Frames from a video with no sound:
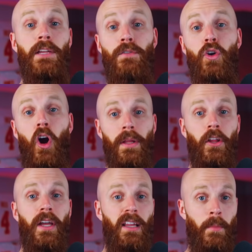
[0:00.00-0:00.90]
if you go and
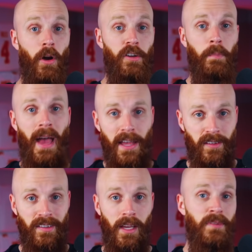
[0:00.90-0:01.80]
look at Lamar's pass
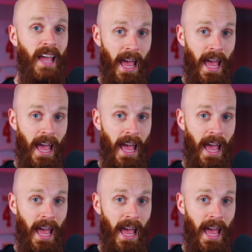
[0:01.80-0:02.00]
attempts